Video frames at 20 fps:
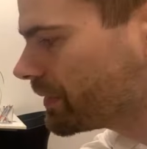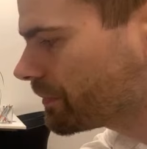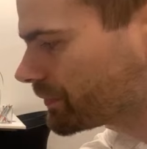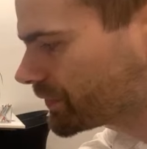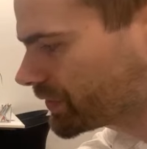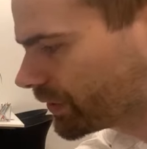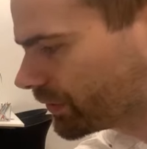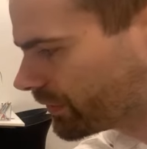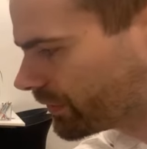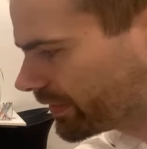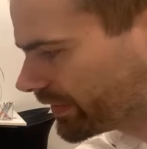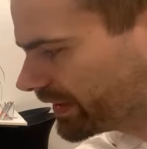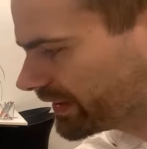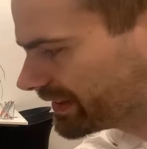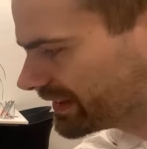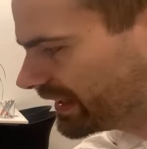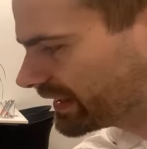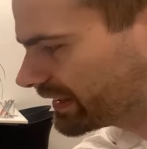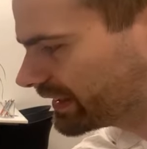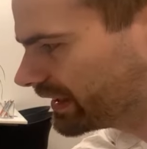So things
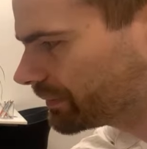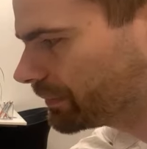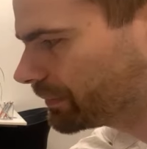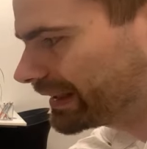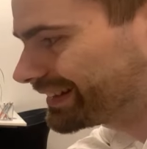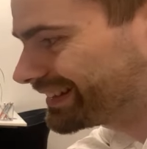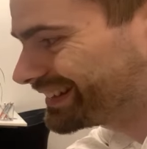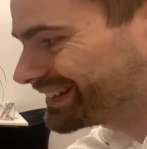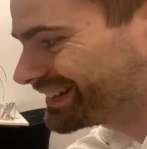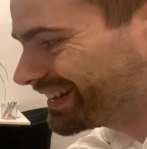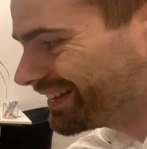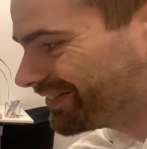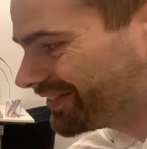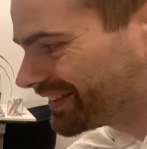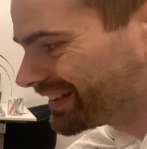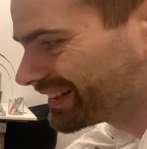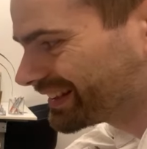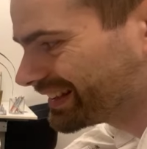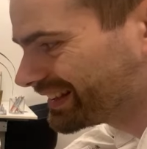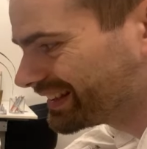like that. But
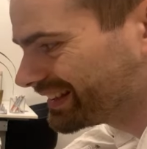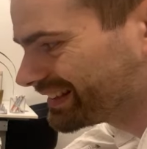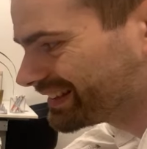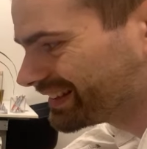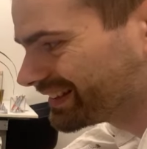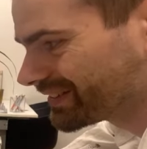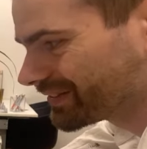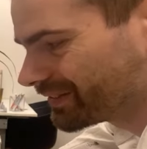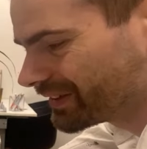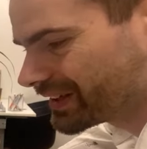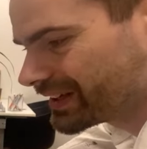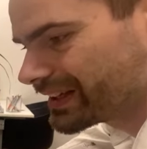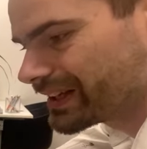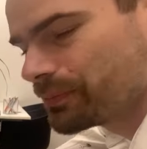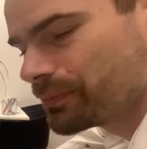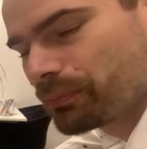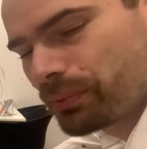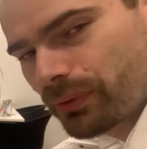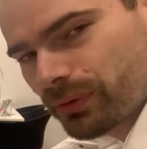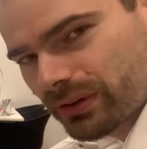definitely this is very
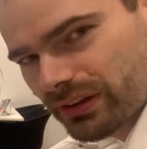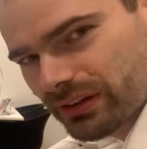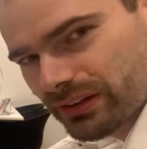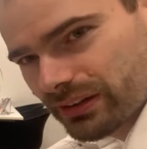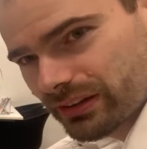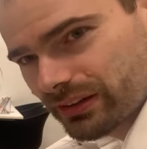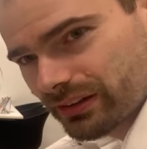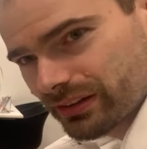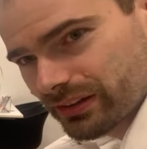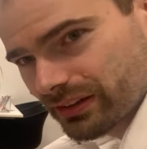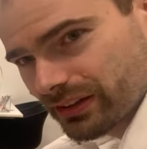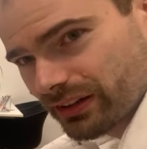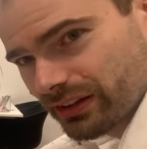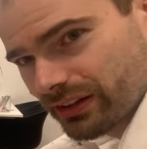important